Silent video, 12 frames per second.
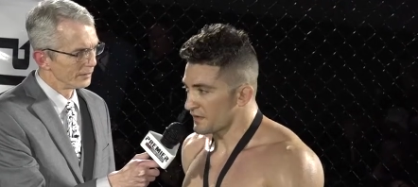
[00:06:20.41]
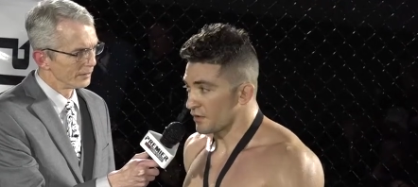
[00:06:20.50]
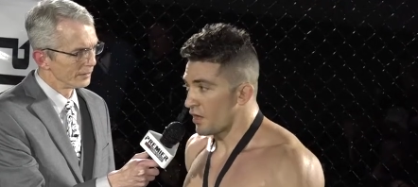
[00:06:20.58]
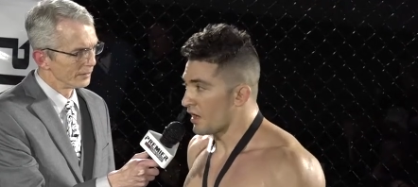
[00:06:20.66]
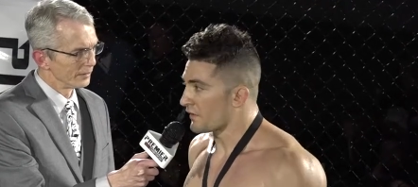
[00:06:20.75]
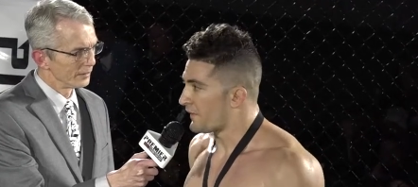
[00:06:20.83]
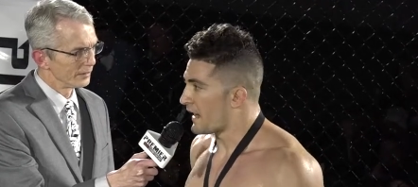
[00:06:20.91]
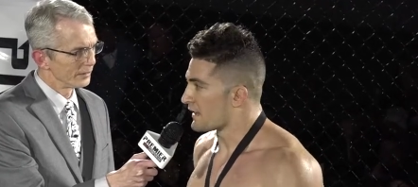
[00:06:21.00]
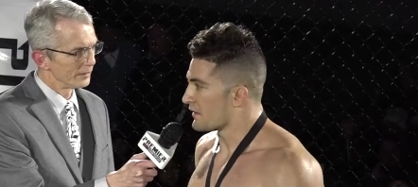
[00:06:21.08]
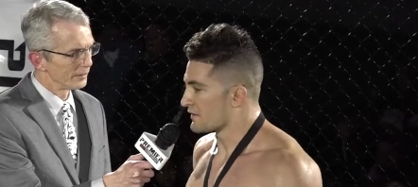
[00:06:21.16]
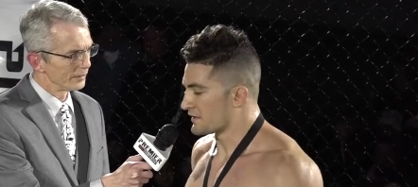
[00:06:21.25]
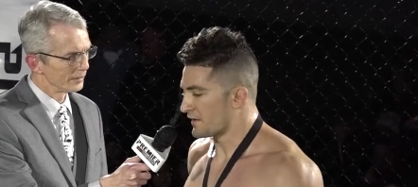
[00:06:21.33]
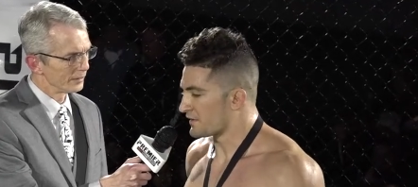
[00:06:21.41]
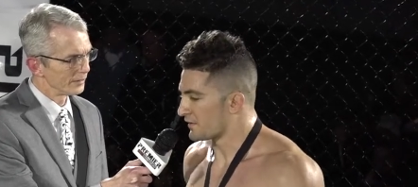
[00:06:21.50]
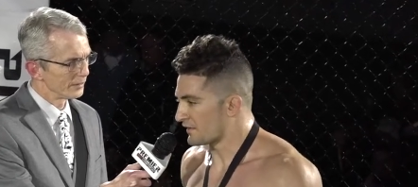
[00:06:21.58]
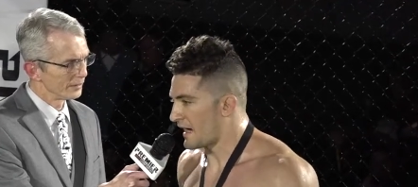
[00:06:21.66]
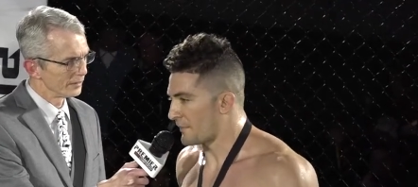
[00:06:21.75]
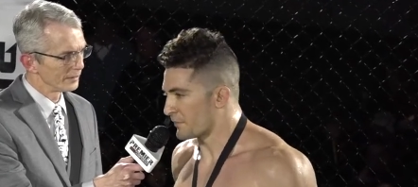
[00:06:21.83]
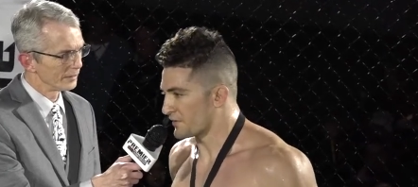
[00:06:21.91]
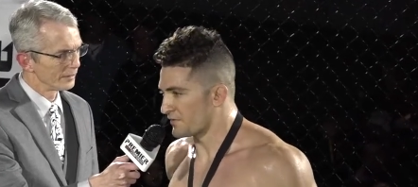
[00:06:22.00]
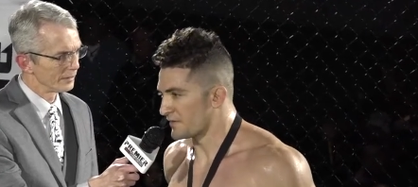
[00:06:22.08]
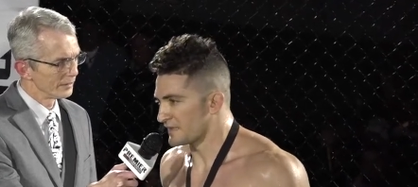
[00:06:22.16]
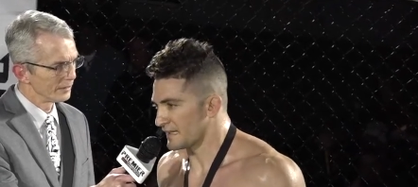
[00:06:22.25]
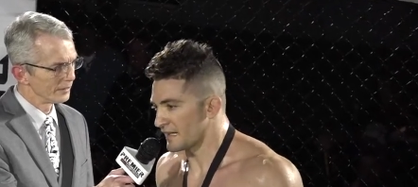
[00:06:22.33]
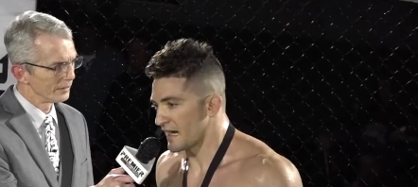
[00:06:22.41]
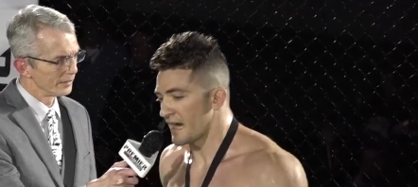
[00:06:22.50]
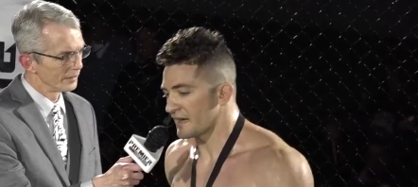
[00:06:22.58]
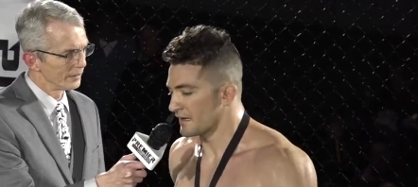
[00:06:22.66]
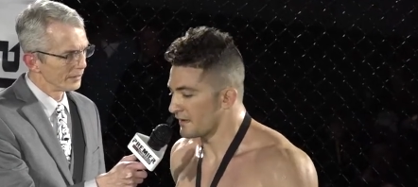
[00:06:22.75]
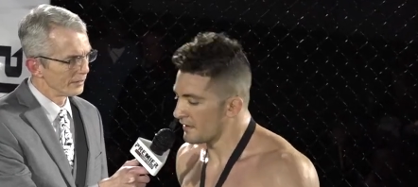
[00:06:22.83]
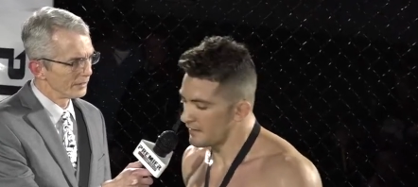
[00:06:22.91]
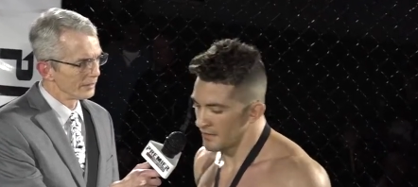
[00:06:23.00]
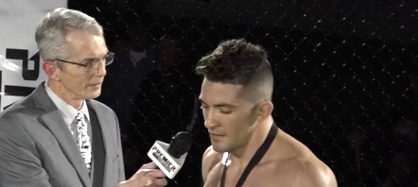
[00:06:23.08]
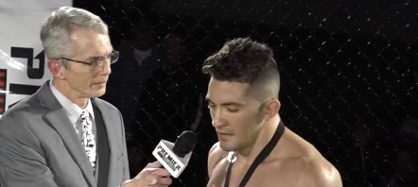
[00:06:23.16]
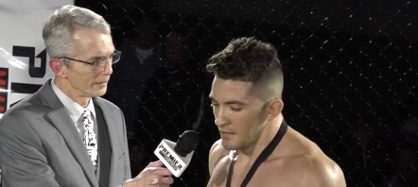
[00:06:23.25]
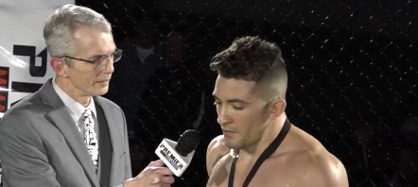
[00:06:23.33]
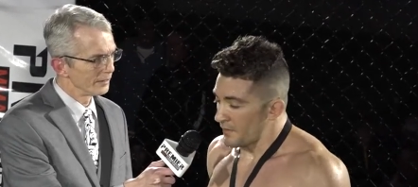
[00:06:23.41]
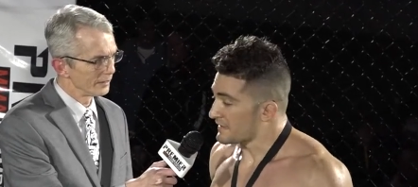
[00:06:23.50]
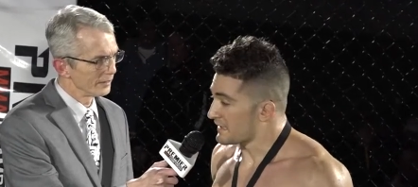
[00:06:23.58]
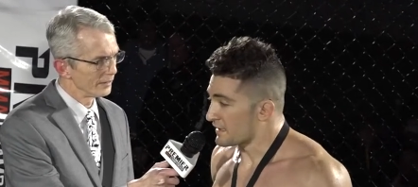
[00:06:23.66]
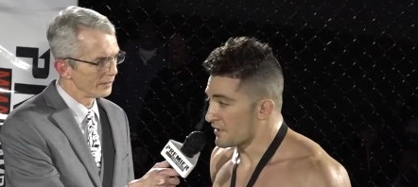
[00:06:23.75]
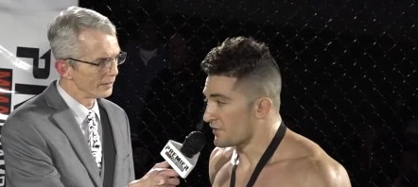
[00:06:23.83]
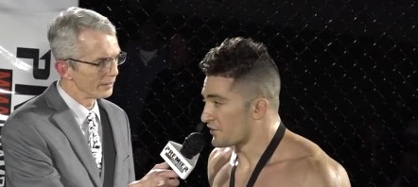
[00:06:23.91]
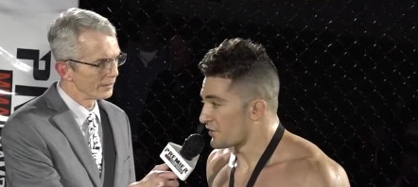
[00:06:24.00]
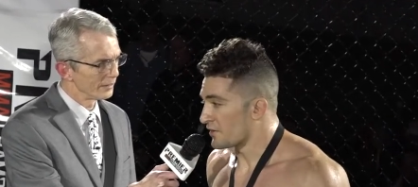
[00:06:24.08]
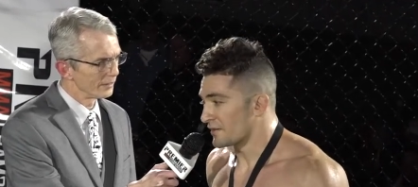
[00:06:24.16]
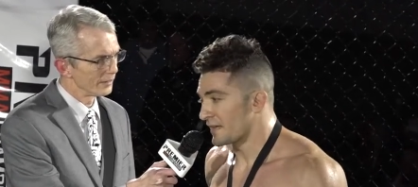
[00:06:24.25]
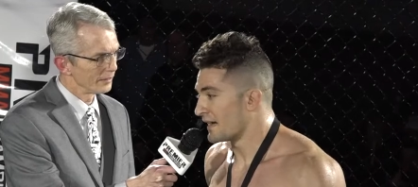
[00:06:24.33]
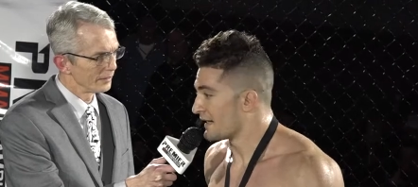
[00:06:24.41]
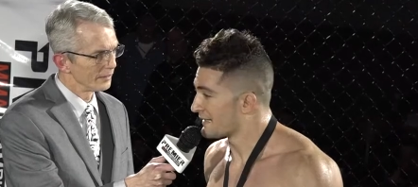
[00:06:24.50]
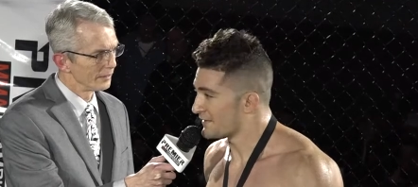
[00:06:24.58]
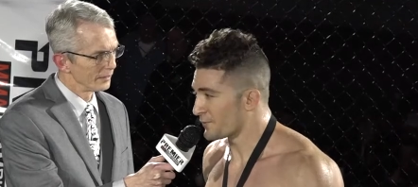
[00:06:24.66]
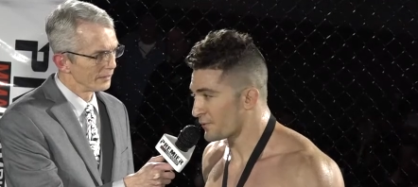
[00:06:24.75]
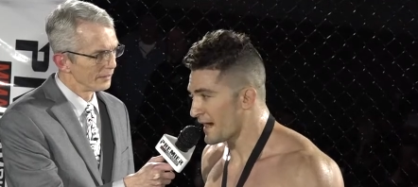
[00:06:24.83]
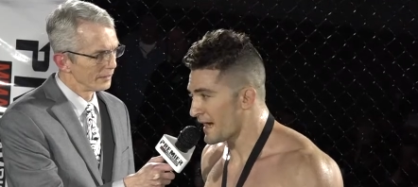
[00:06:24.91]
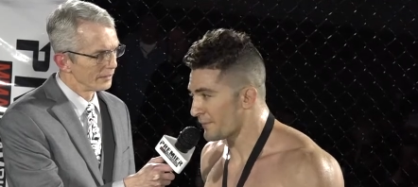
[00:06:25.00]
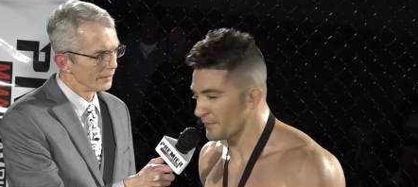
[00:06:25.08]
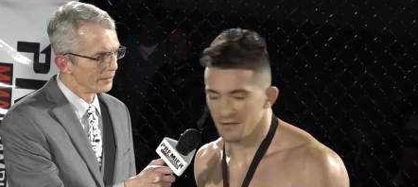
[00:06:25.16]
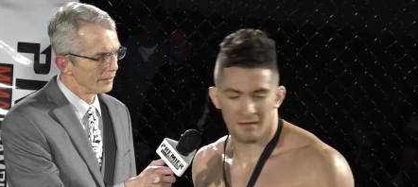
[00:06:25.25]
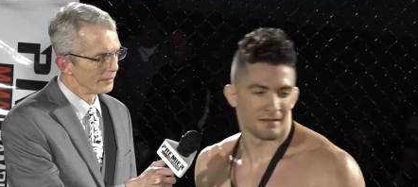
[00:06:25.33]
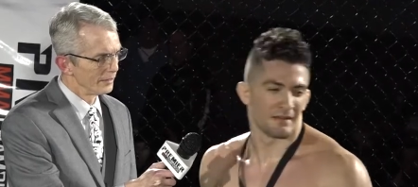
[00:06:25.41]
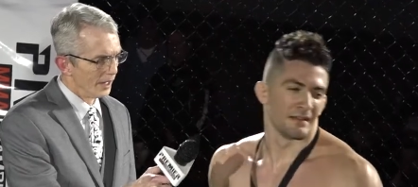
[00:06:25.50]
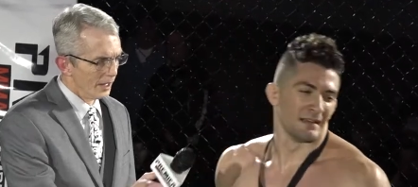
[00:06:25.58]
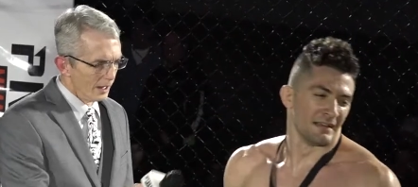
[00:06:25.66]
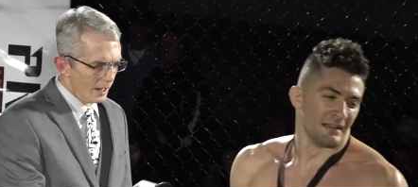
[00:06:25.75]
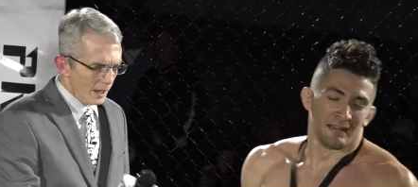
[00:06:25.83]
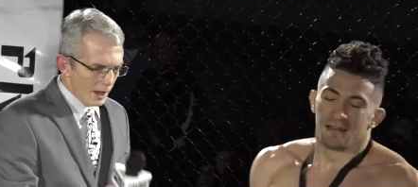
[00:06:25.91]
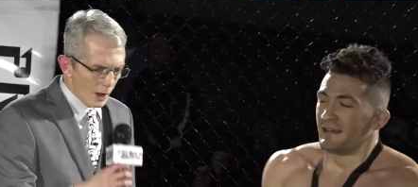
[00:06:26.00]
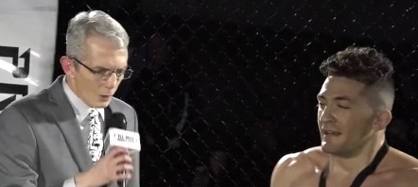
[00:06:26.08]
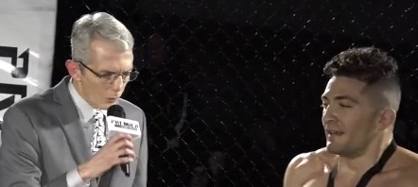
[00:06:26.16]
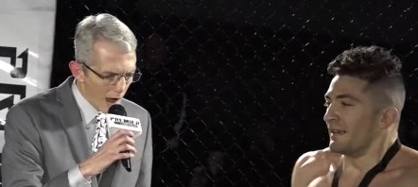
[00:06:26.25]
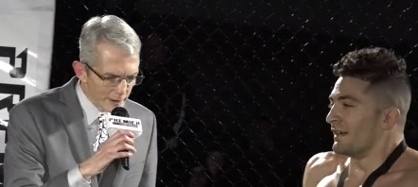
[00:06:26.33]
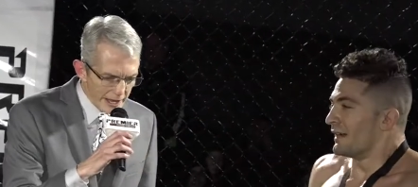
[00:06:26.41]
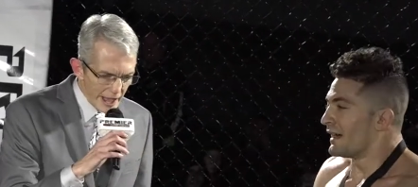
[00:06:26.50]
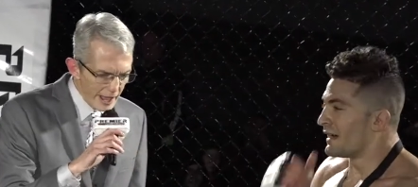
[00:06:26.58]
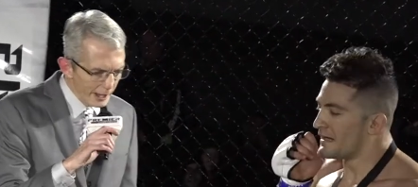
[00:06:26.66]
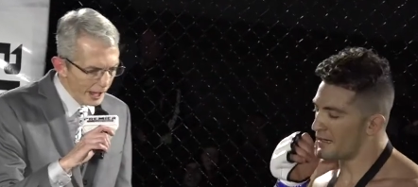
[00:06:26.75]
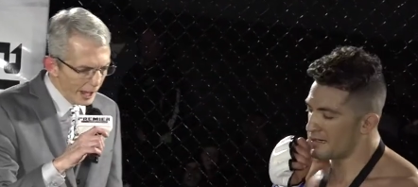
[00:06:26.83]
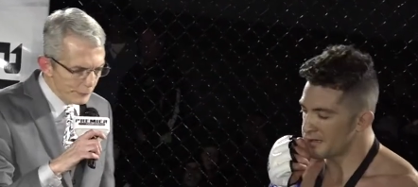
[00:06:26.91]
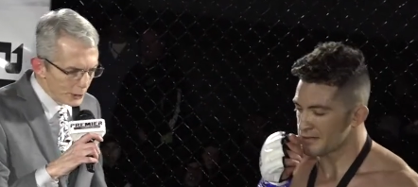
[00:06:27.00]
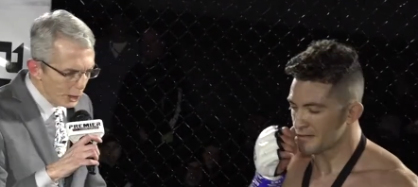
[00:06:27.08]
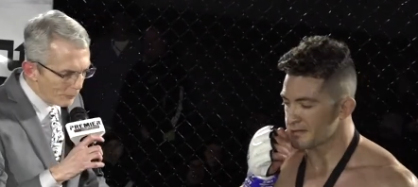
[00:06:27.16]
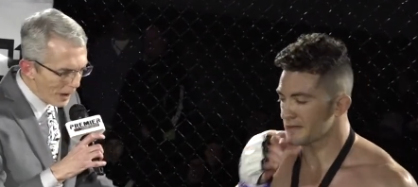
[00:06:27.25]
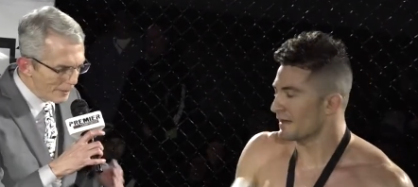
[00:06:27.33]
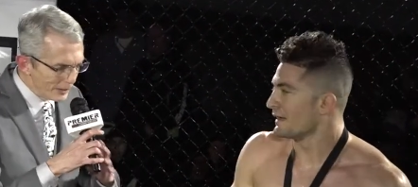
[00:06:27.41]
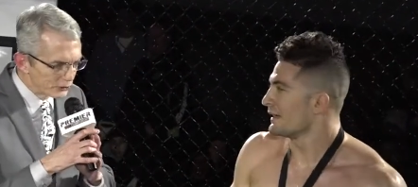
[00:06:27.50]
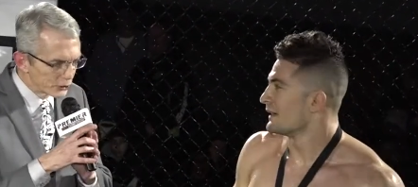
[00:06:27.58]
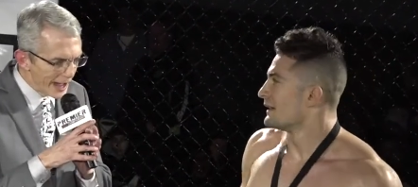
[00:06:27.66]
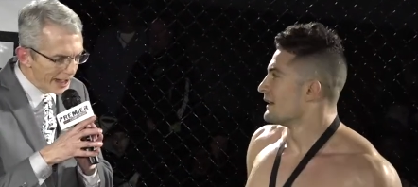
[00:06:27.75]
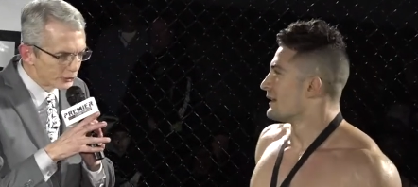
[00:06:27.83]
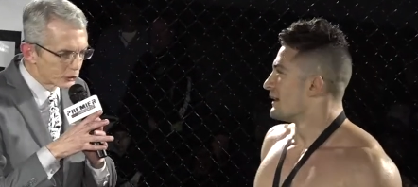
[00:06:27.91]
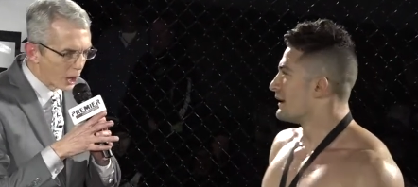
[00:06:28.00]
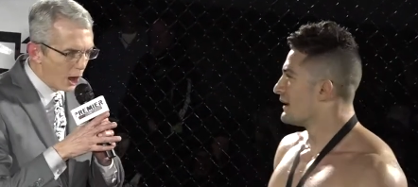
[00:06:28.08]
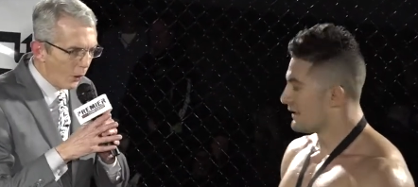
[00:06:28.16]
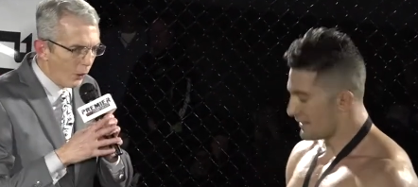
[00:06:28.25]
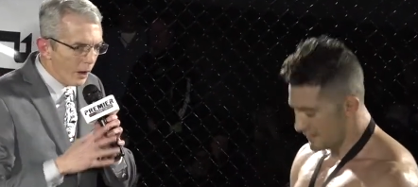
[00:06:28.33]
Speaker 1: a long fighter, and so I took the opportunities I got, and when I secured the choke, it's a wrap.
Speaker 2: Robbie, if you don't mind me saying so,